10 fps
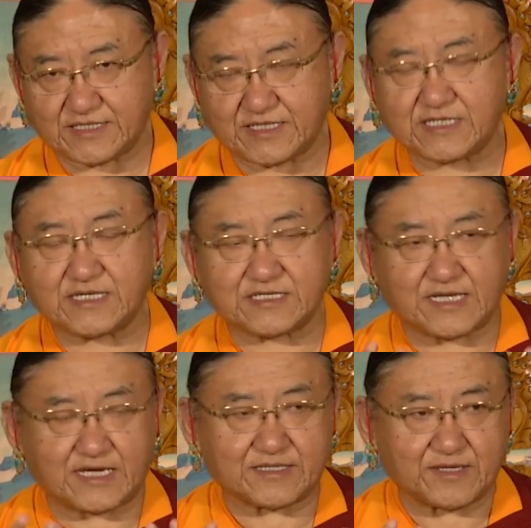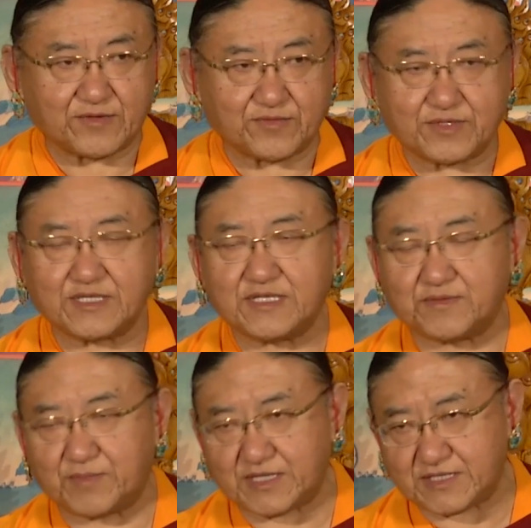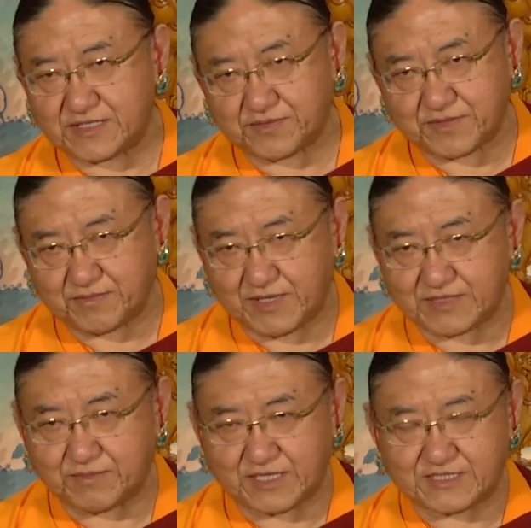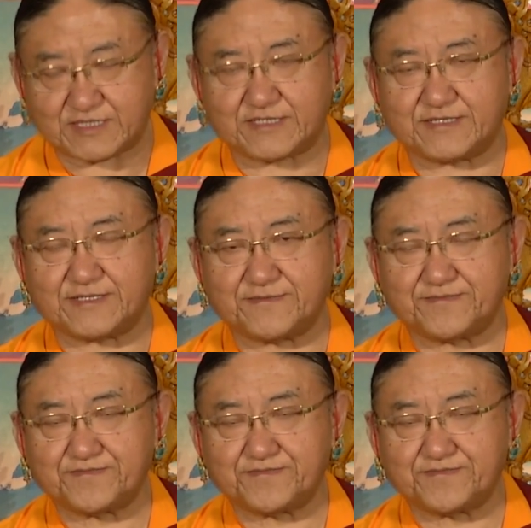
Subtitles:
Just as like we need many different medicines.